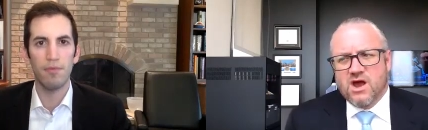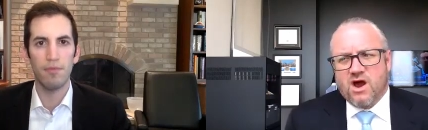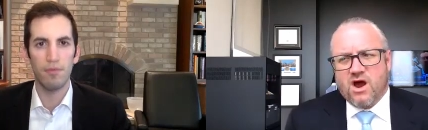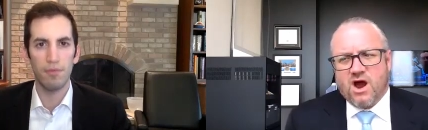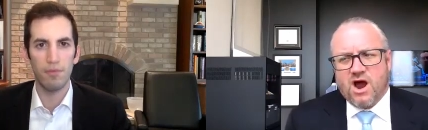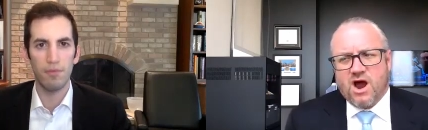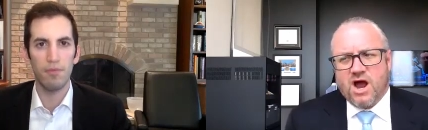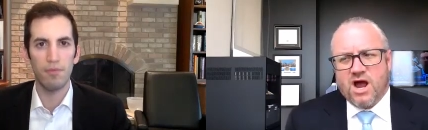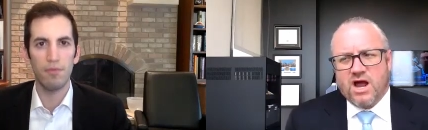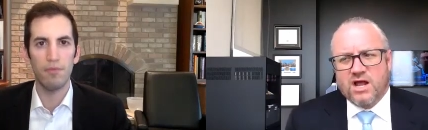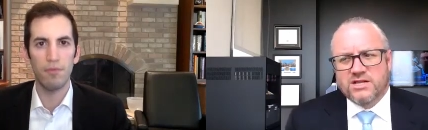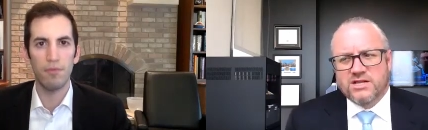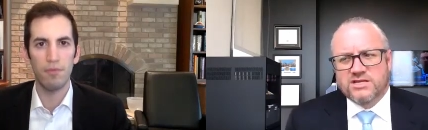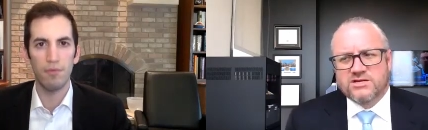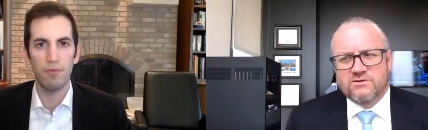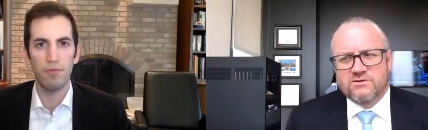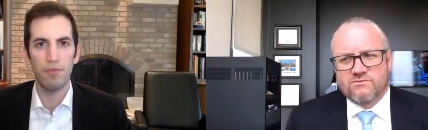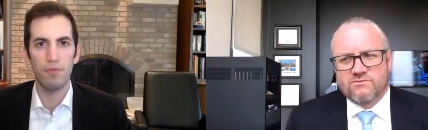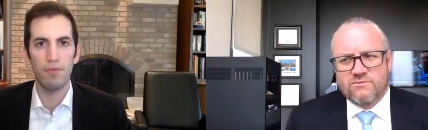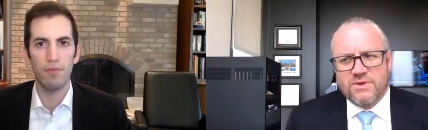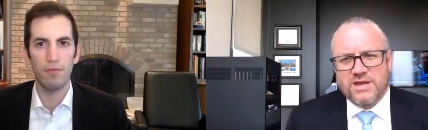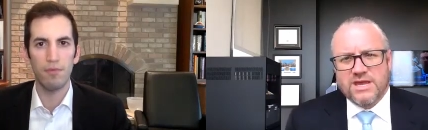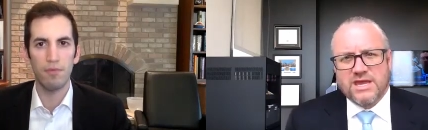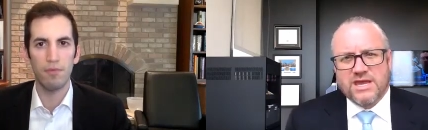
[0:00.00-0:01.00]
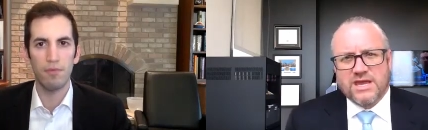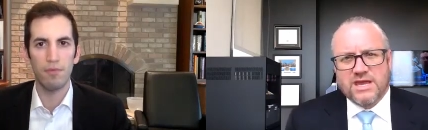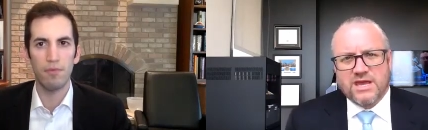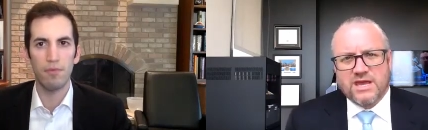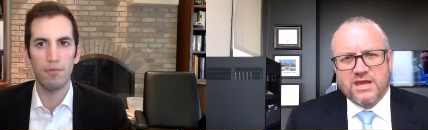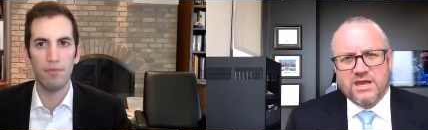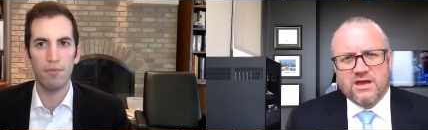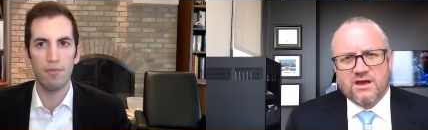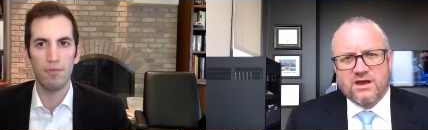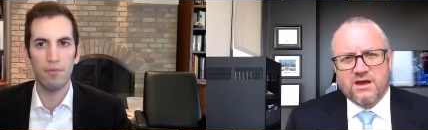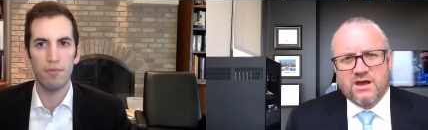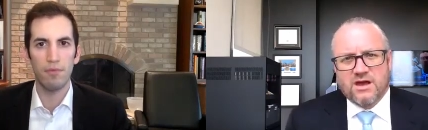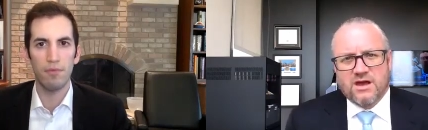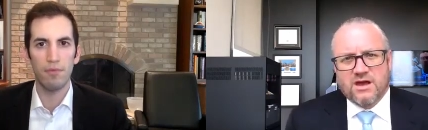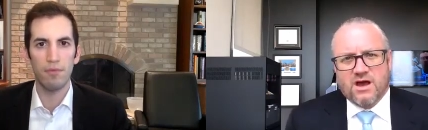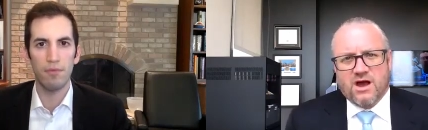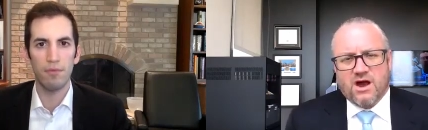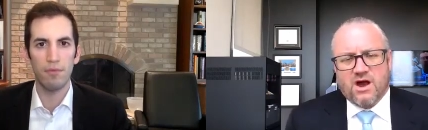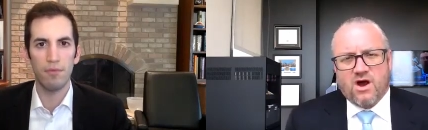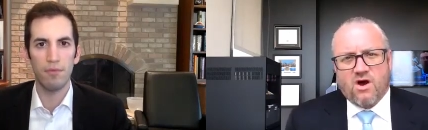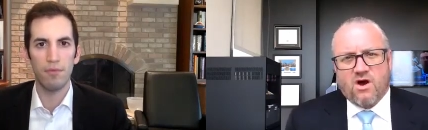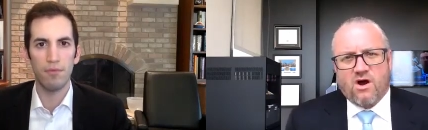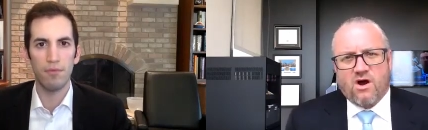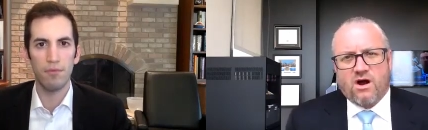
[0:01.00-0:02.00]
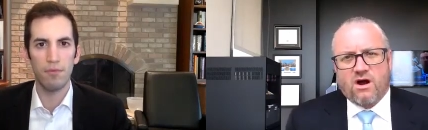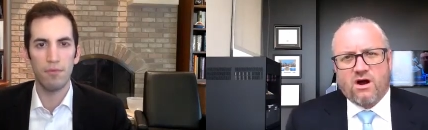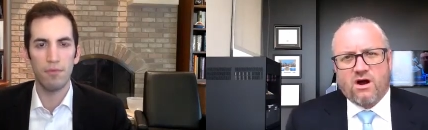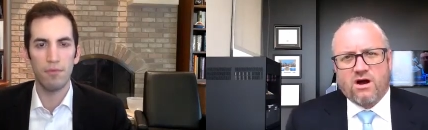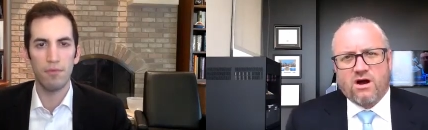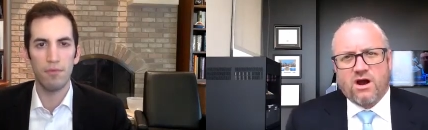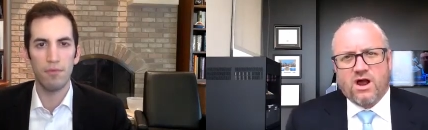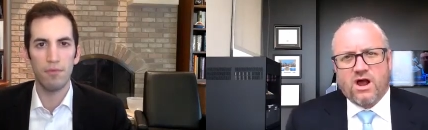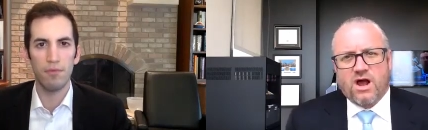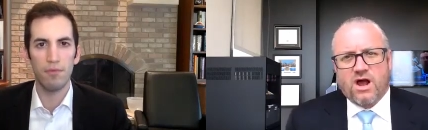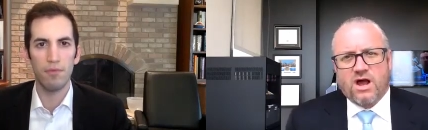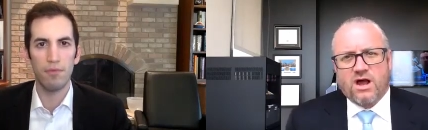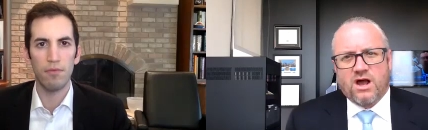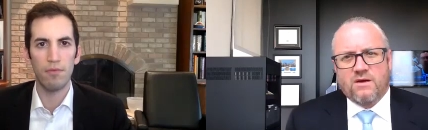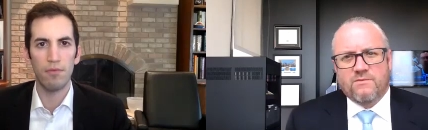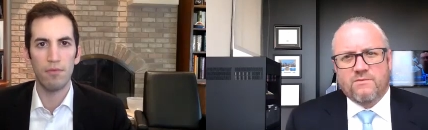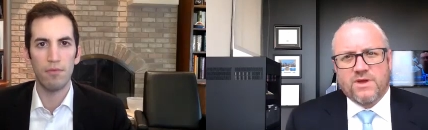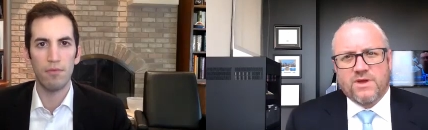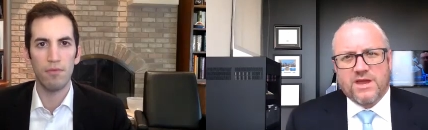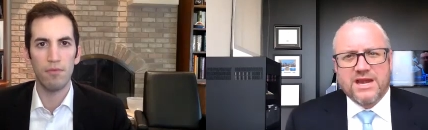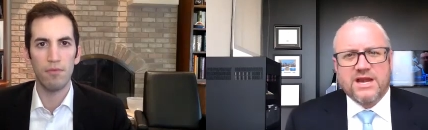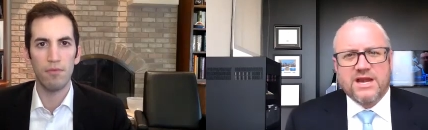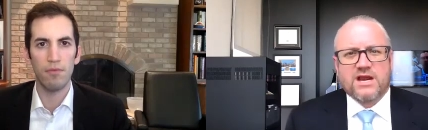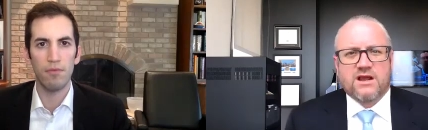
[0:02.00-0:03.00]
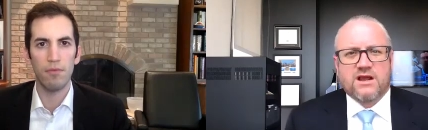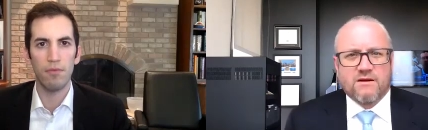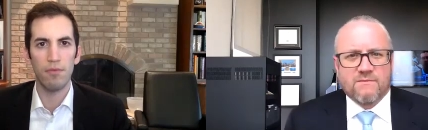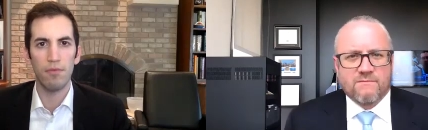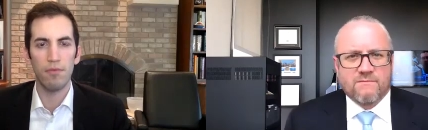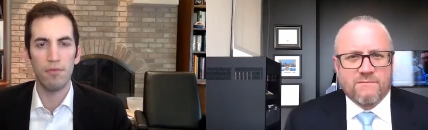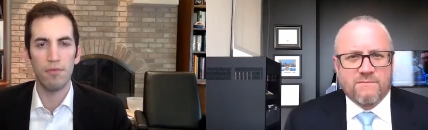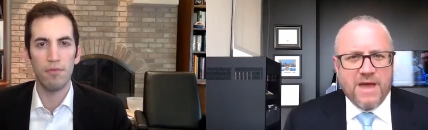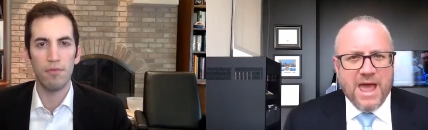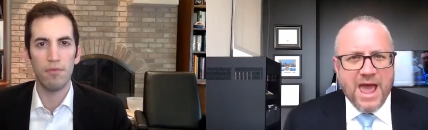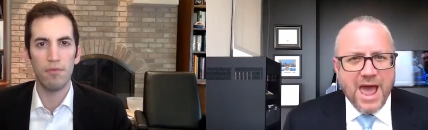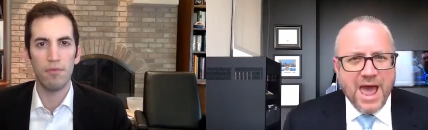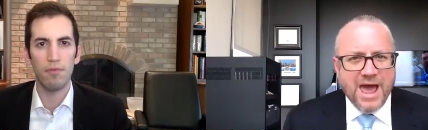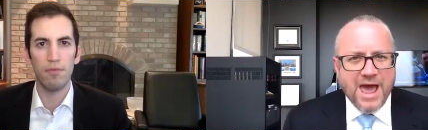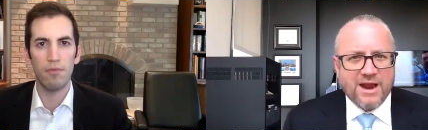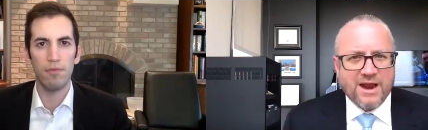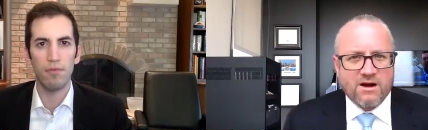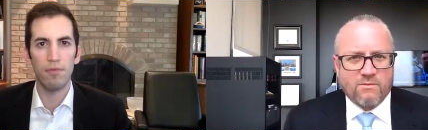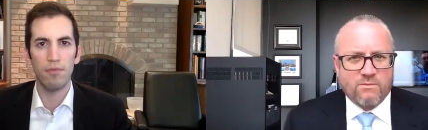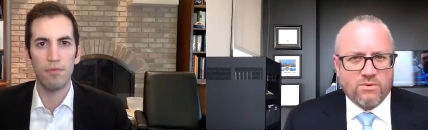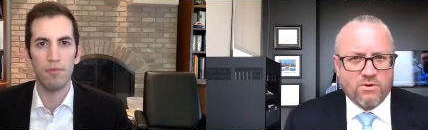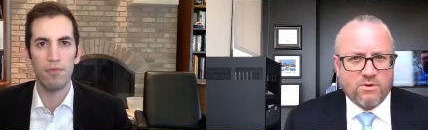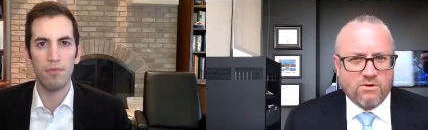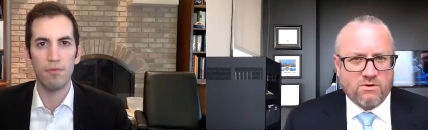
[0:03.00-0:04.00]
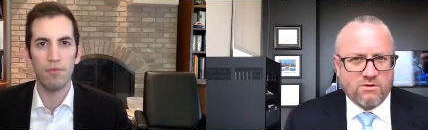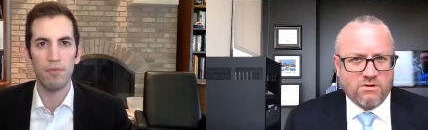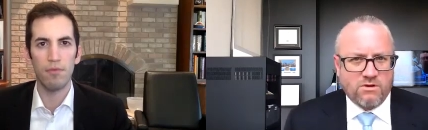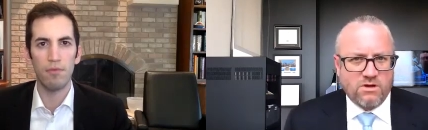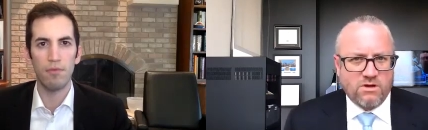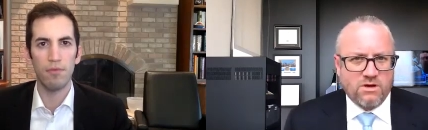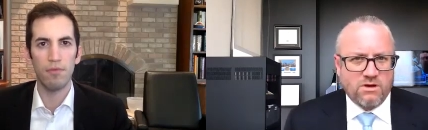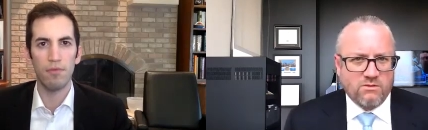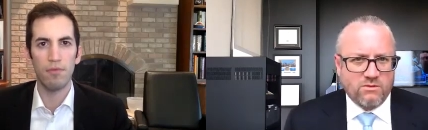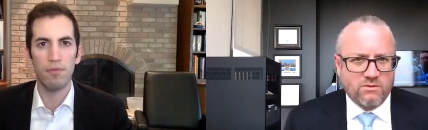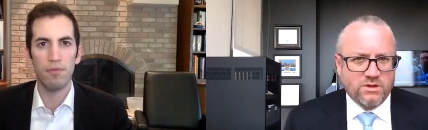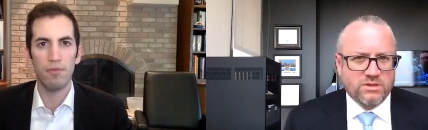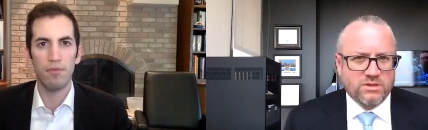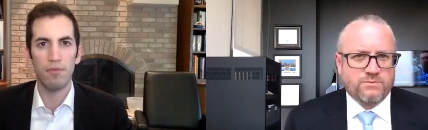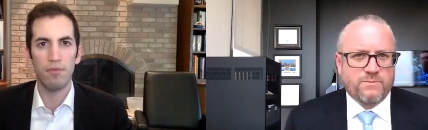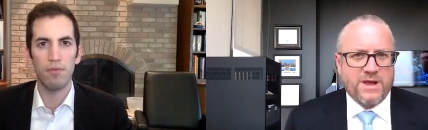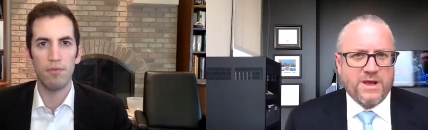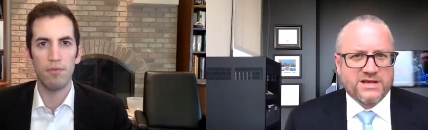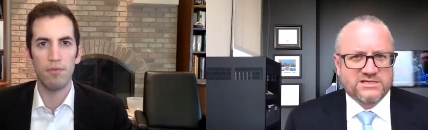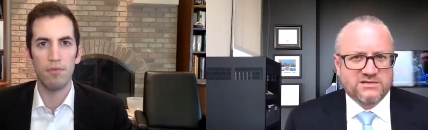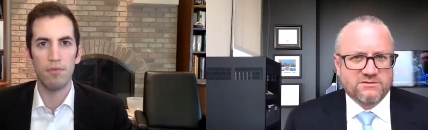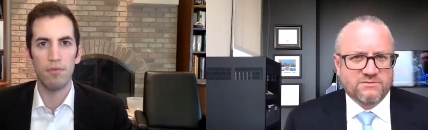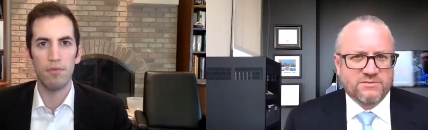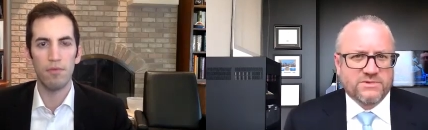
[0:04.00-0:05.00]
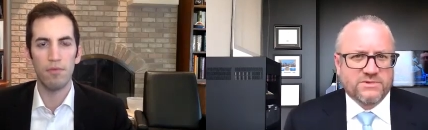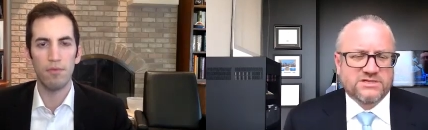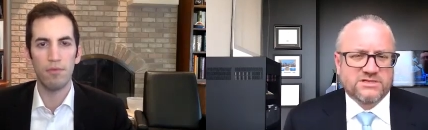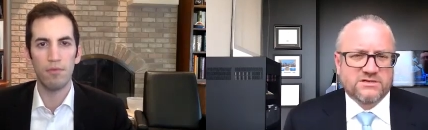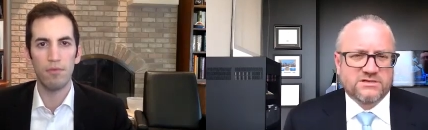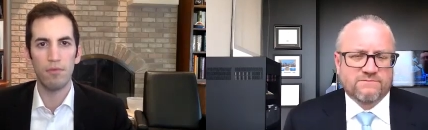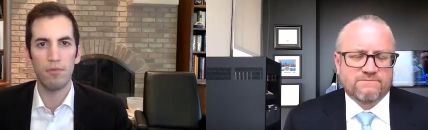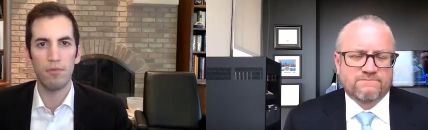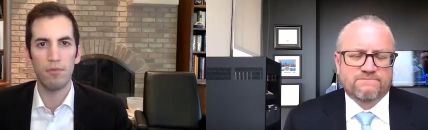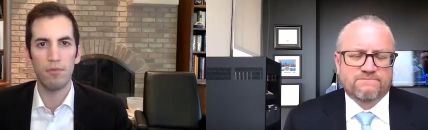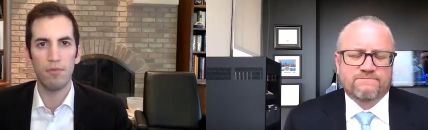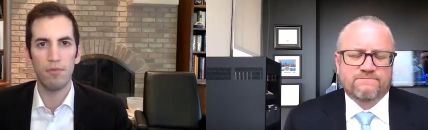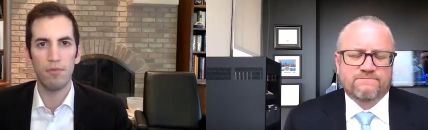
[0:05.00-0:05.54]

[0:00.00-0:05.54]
Speaker 1: uh, to me, are um, incompatible with pessimism.